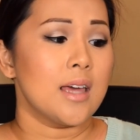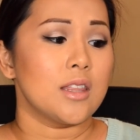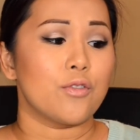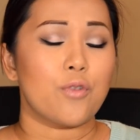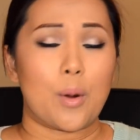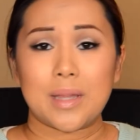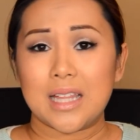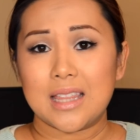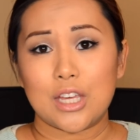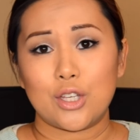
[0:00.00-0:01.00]
the
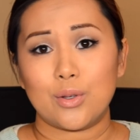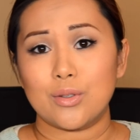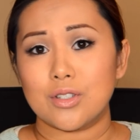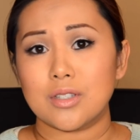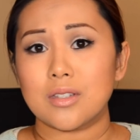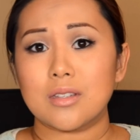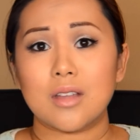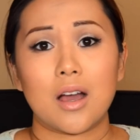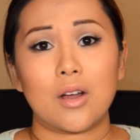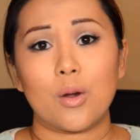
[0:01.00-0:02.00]
formula they use just does
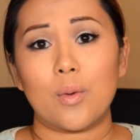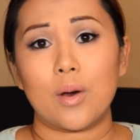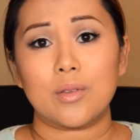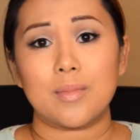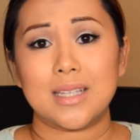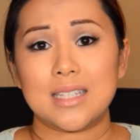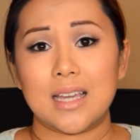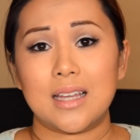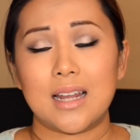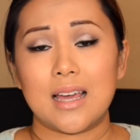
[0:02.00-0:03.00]
not go well with my
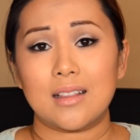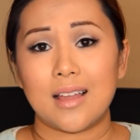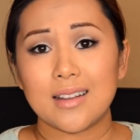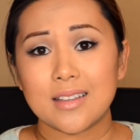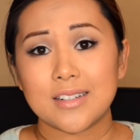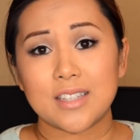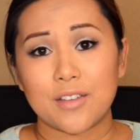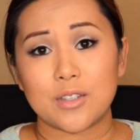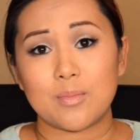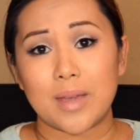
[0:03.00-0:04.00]
skin, and a lot of their
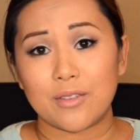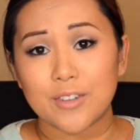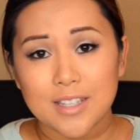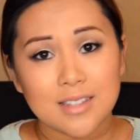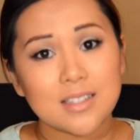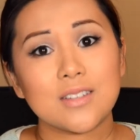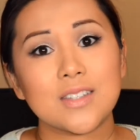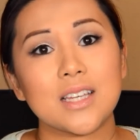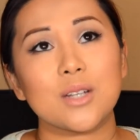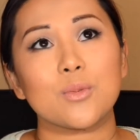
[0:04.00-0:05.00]
stuff is made for sensitive
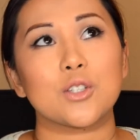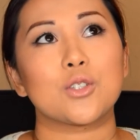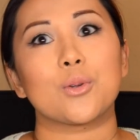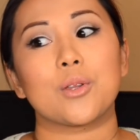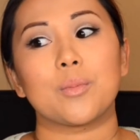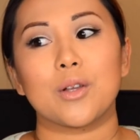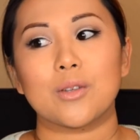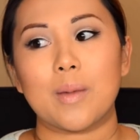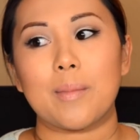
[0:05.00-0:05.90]
skin, which totally blows my